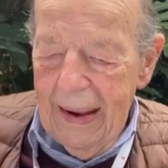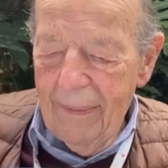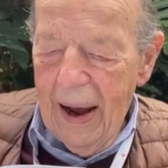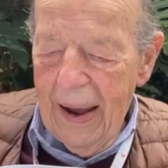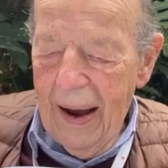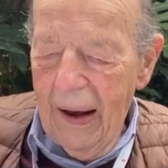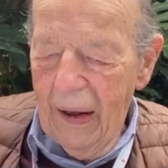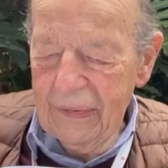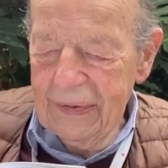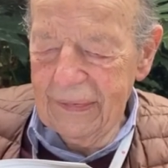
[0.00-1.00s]
My
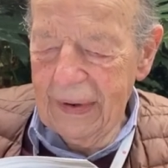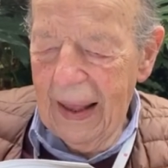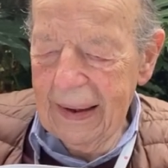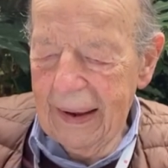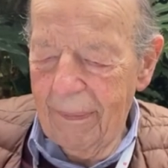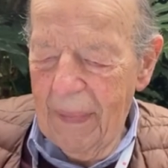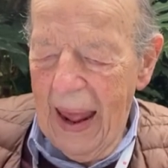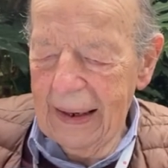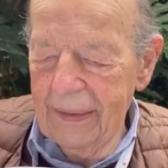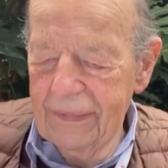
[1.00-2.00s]
heart is like a
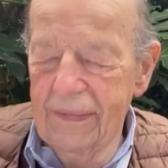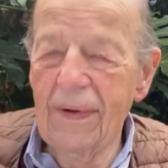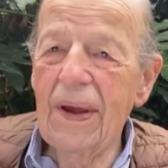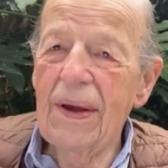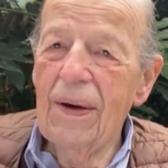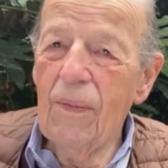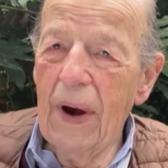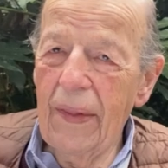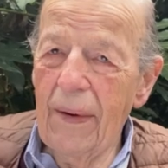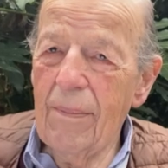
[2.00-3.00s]
palace
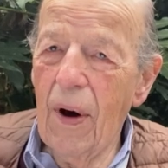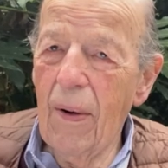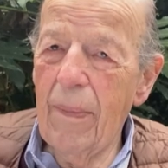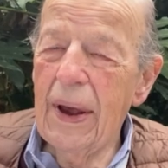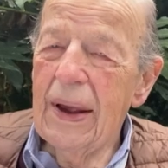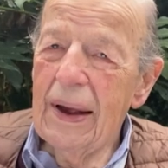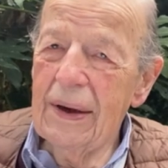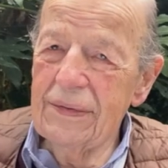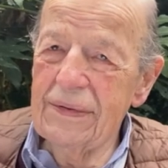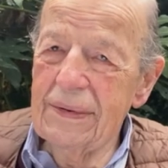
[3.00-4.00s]
where the mob
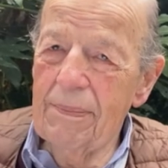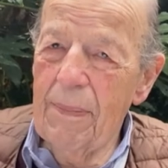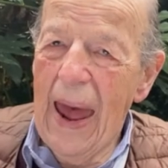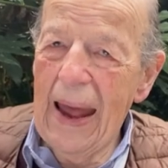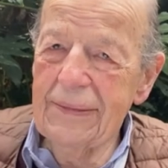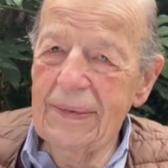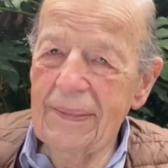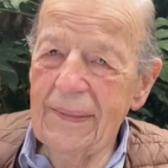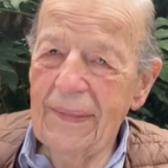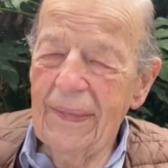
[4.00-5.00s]
has spat.
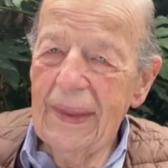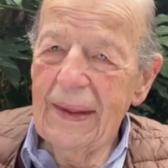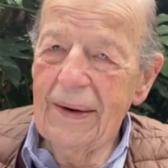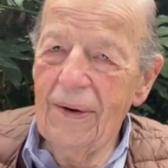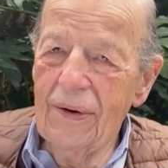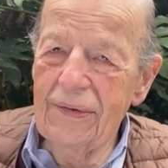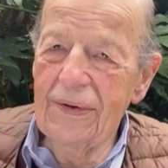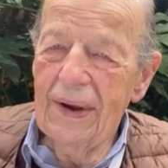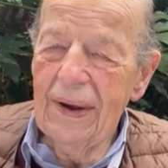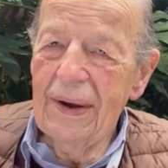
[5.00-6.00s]
Gosh,
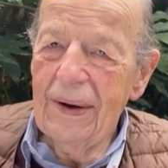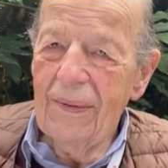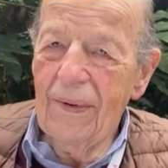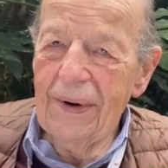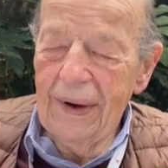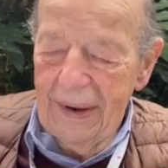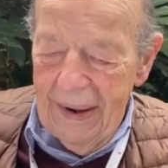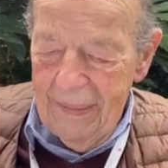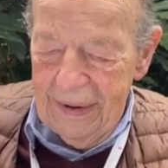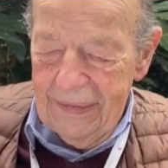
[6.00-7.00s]
what an
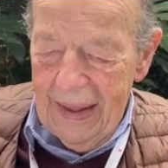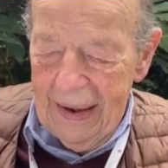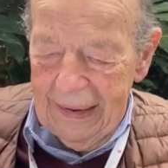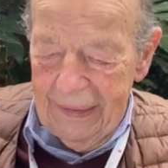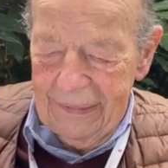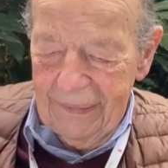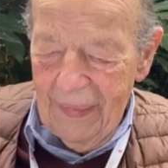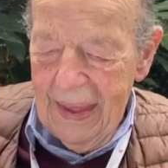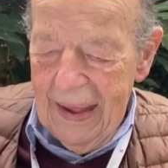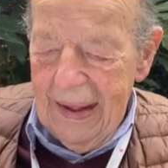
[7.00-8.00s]
image that is.
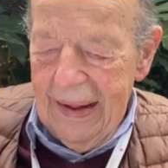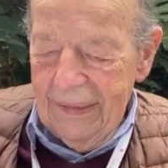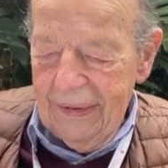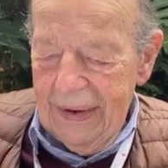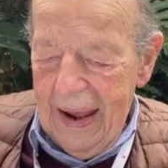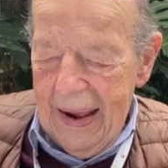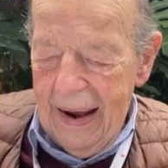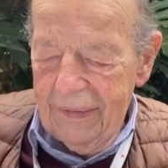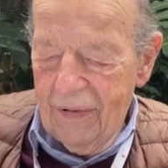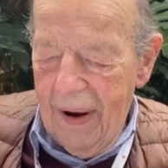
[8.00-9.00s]
Today
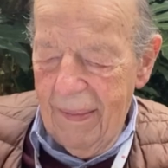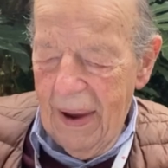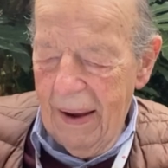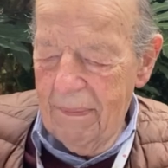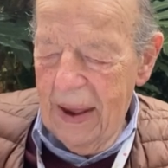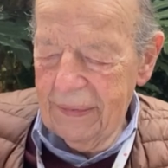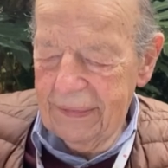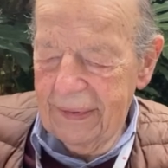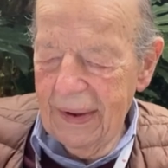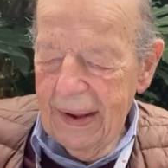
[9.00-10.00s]
I try my best
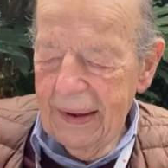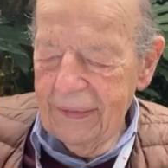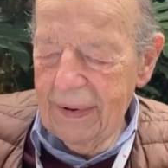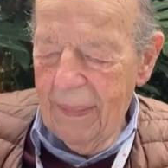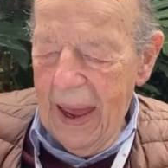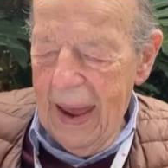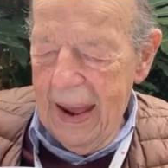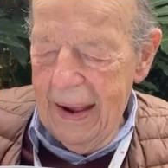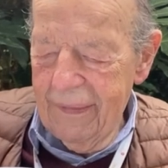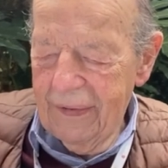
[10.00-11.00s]
to
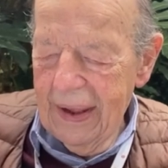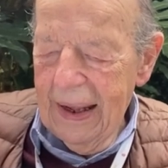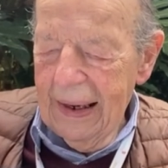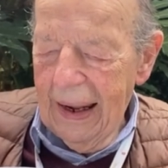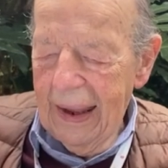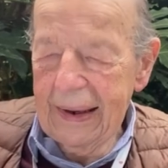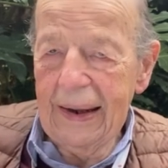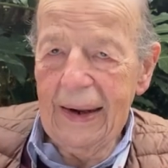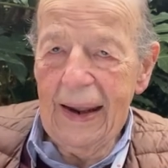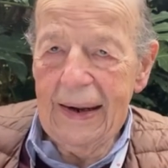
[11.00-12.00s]
behave like
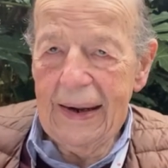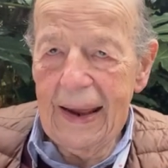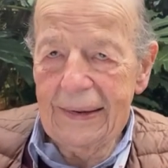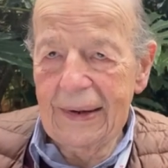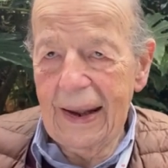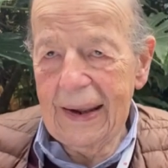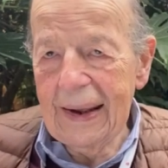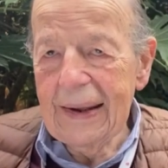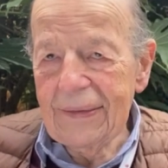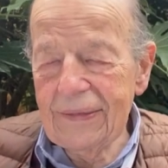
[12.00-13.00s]
an innately
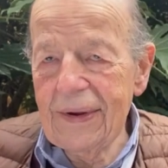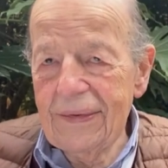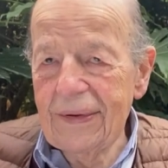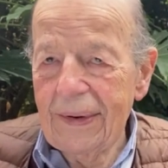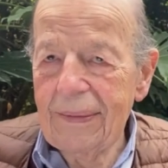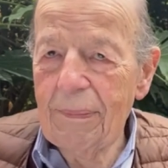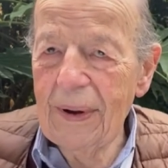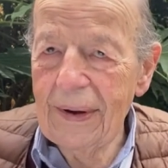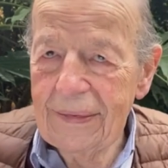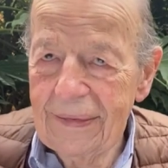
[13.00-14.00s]
decent
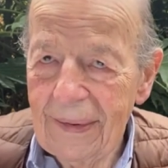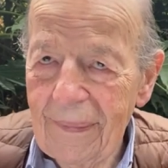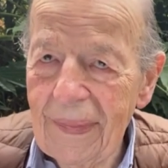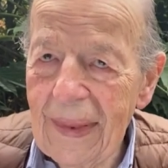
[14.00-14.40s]
person.